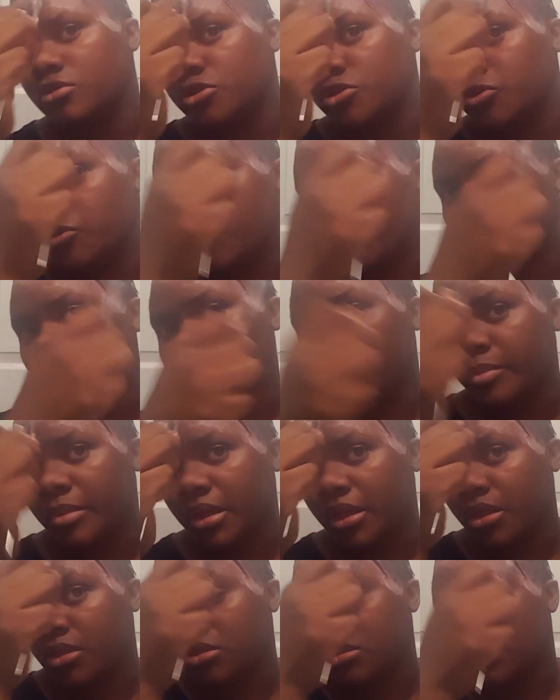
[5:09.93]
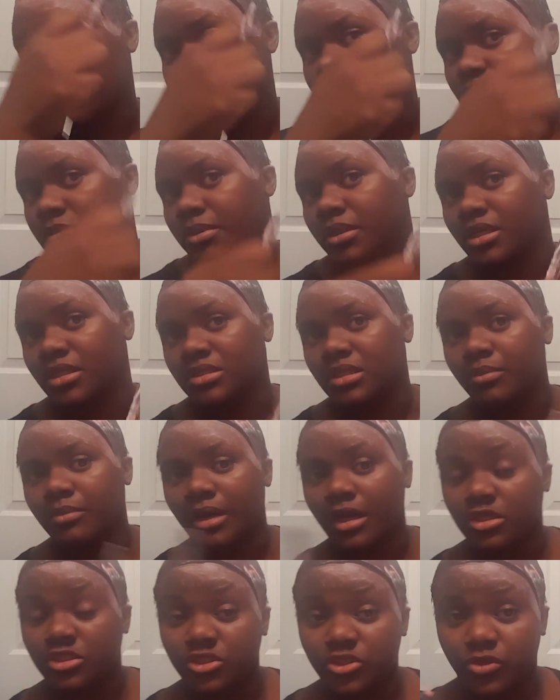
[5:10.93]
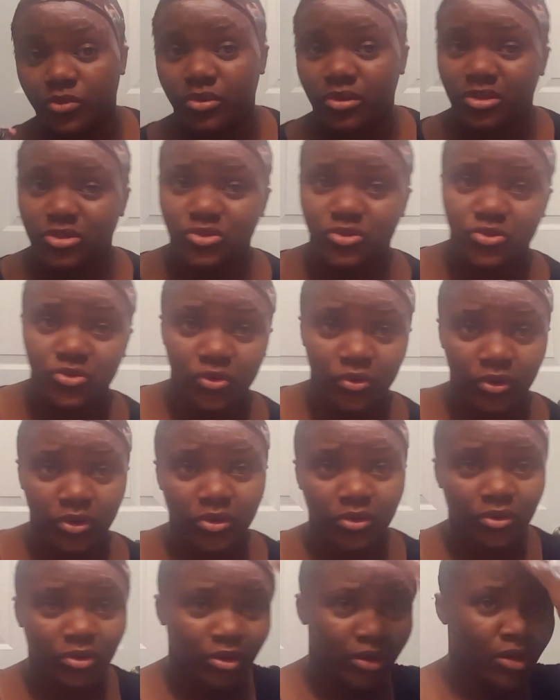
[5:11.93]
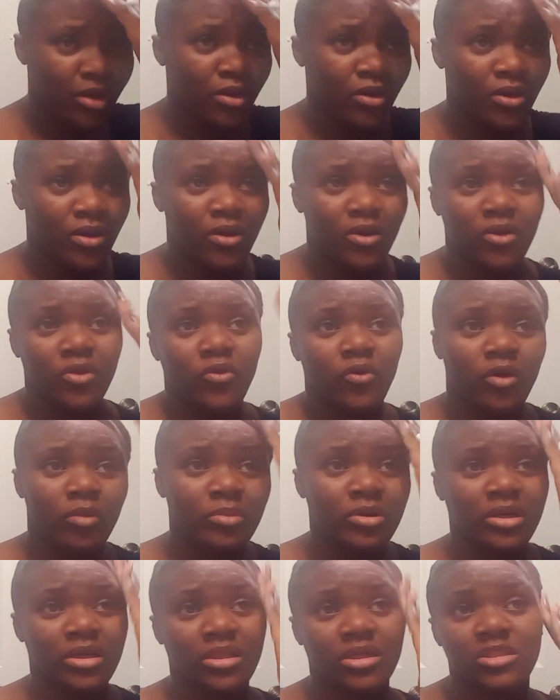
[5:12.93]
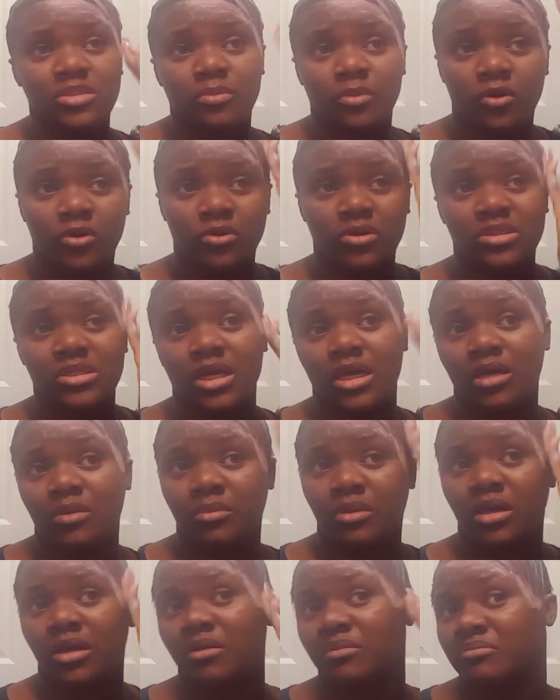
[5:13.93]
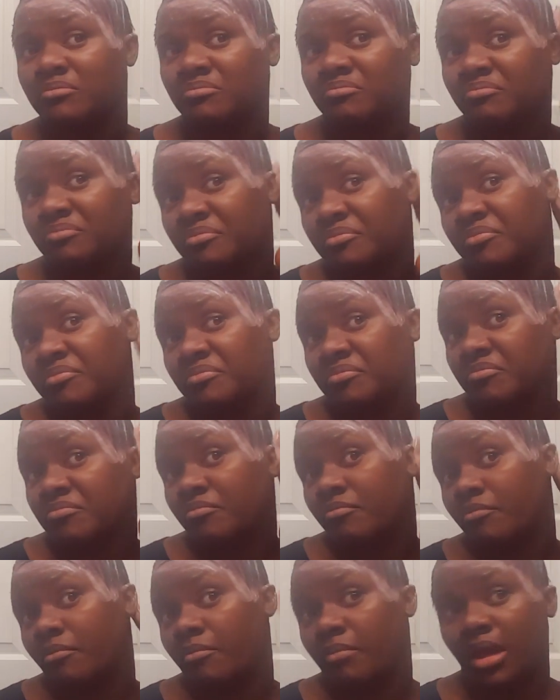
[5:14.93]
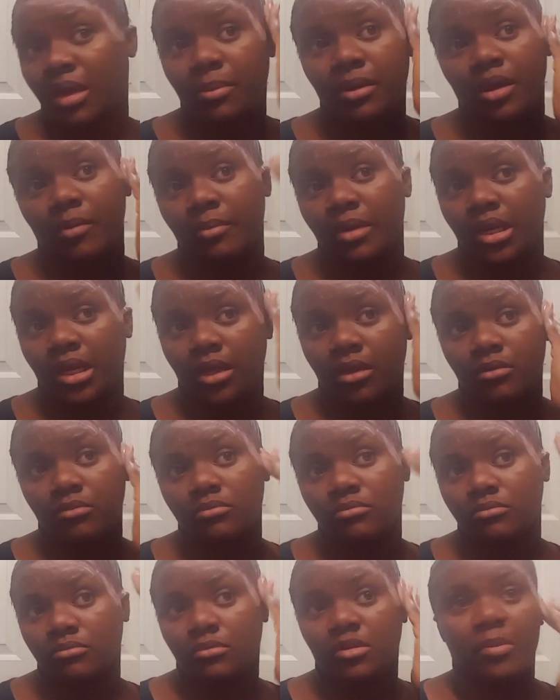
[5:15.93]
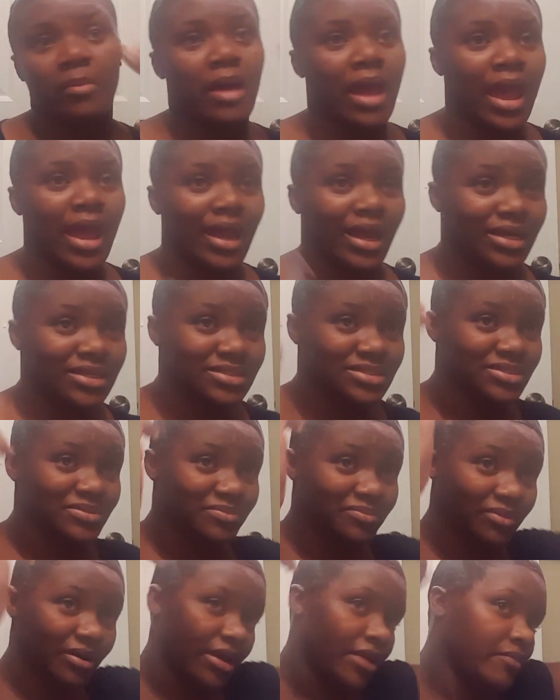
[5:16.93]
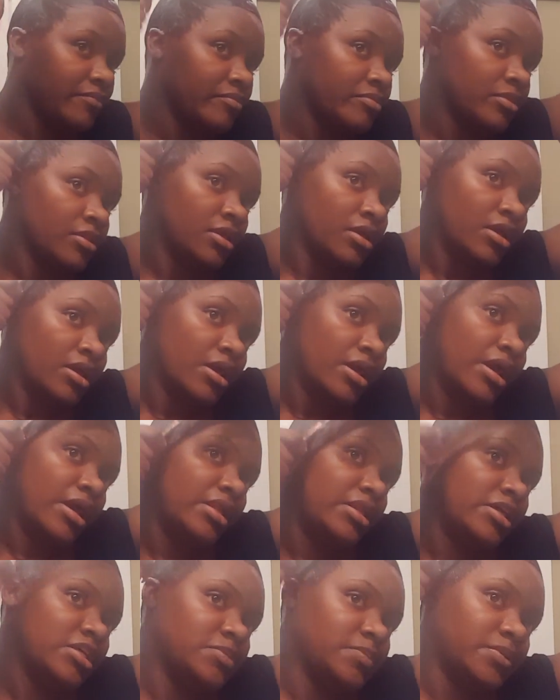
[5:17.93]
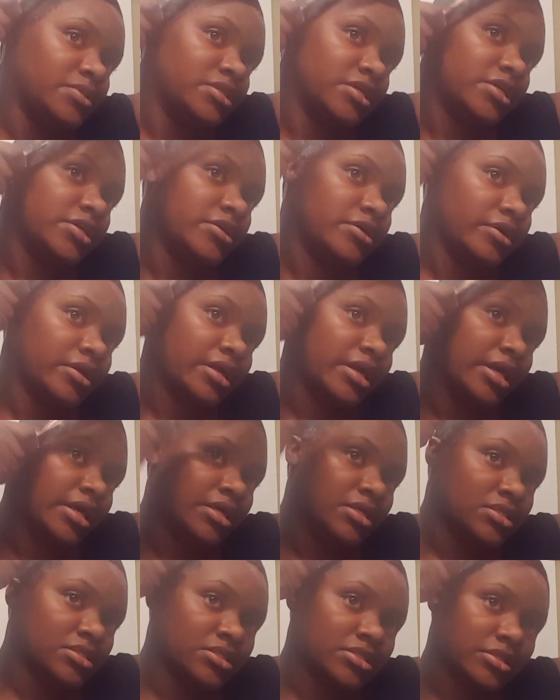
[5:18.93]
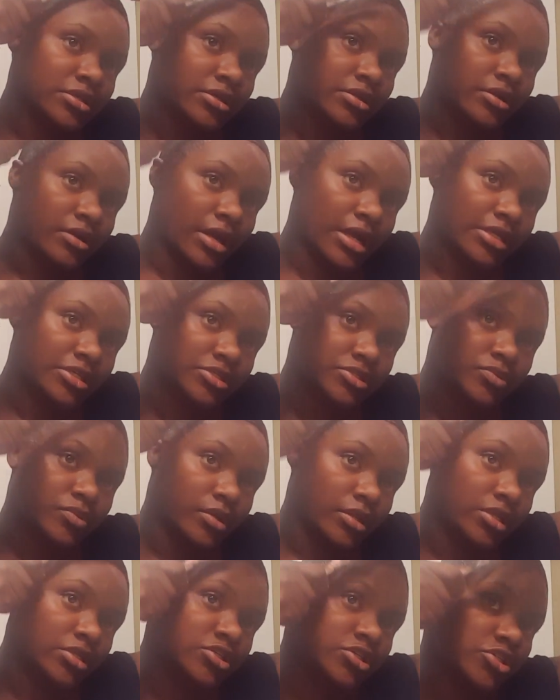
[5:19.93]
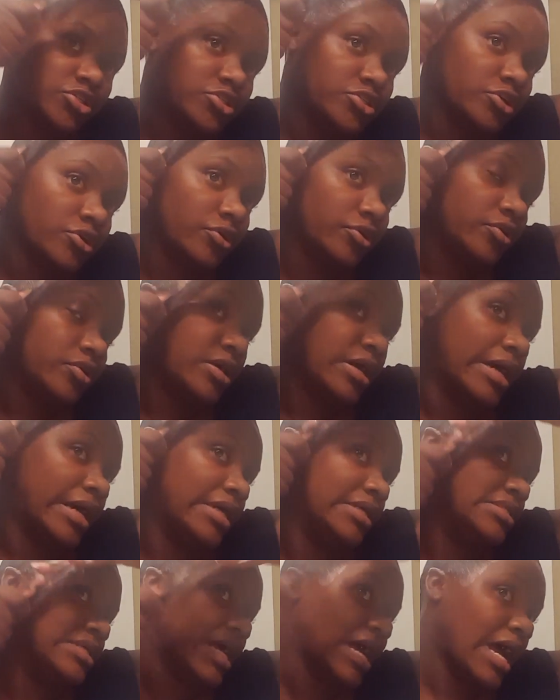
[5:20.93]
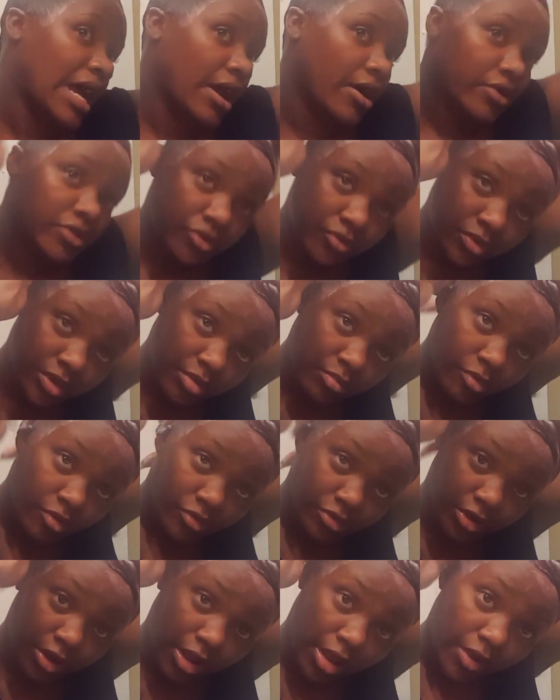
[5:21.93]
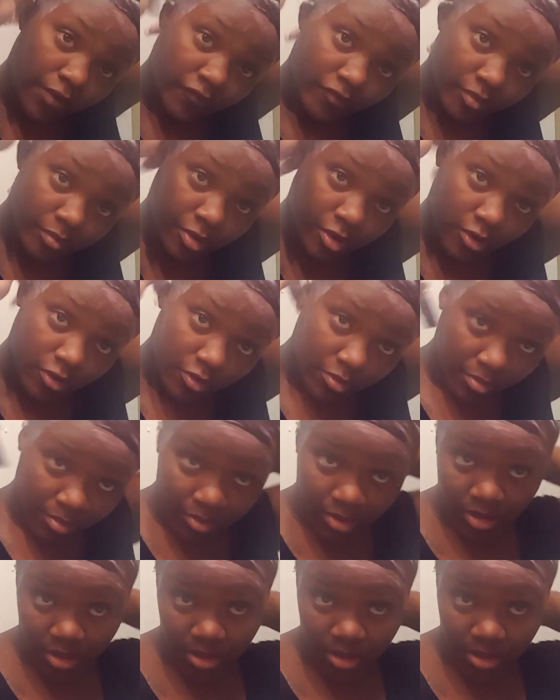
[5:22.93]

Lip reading: 2 or 3 minutes, and that's because I'm actually doing a tutorial. Normally this mold will take me maybe a minute, the max. But in this particular case, you know, I just wanted to show you guys how you can mold your hair from home.